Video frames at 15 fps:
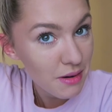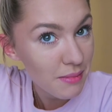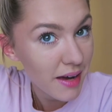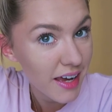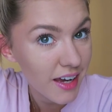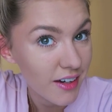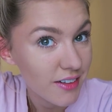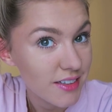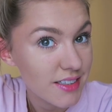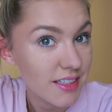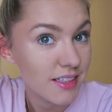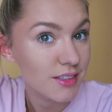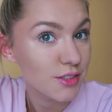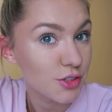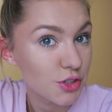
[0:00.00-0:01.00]
And my hair is
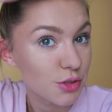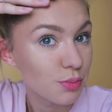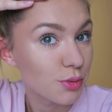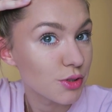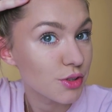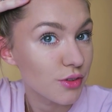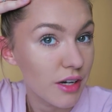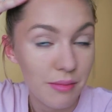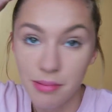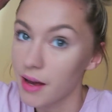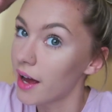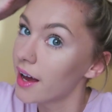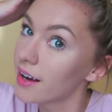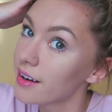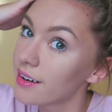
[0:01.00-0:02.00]
like super scraped
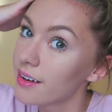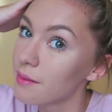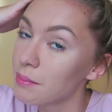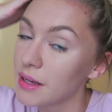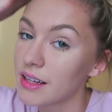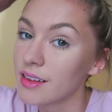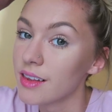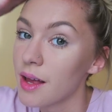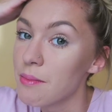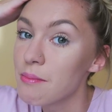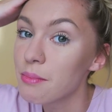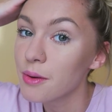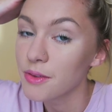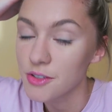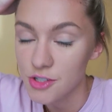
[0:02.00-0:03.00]
back, a big
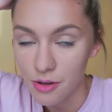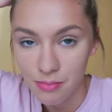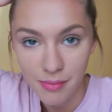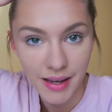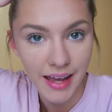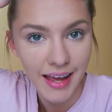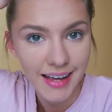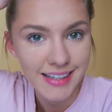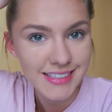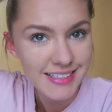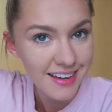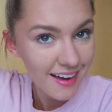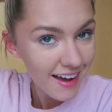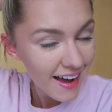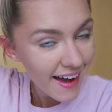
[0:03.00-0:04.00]
lump on the top of my head,
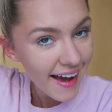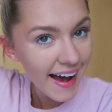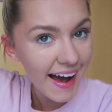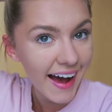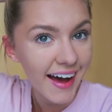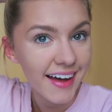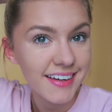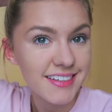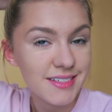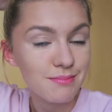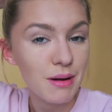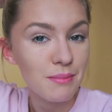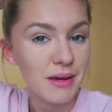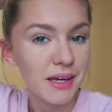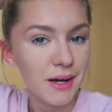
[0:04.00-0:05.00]
and
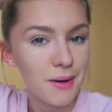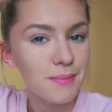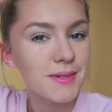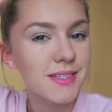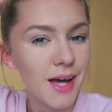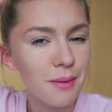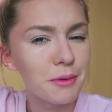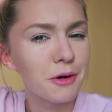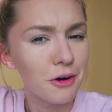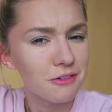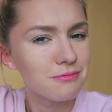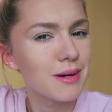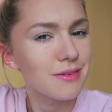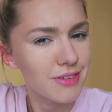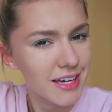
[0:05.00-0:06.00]
my makeup is coming
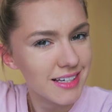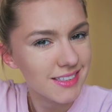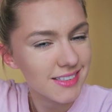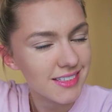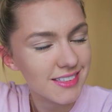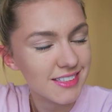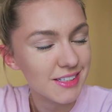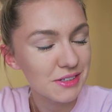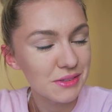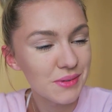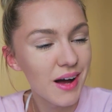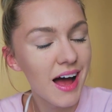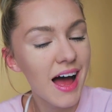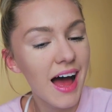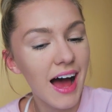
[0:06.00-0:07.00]
off my face.
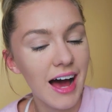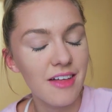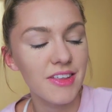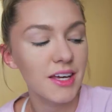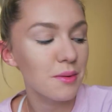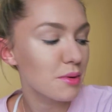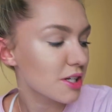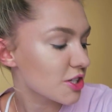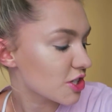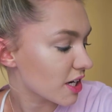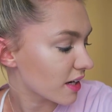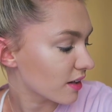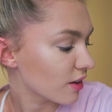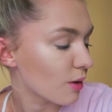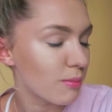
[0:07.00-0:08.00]
So I think I'm gonna
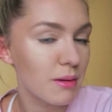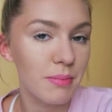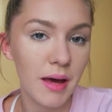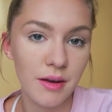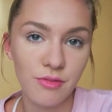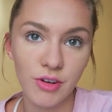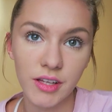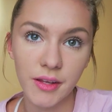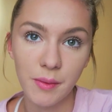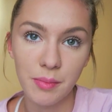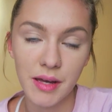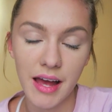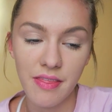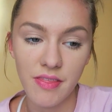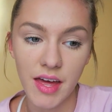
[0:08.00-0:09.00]
chill on my bed for a little
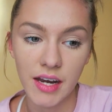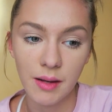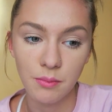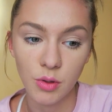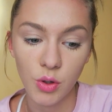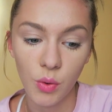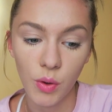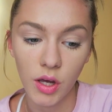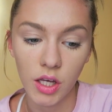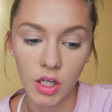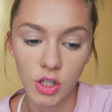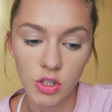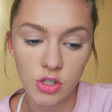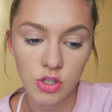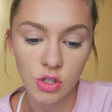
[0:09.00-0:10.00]
bit and then I'm
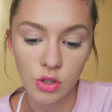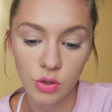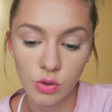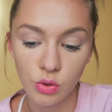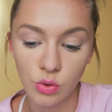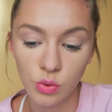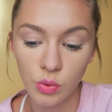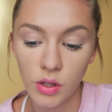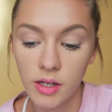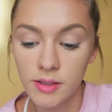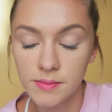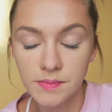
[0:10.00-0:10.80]
going to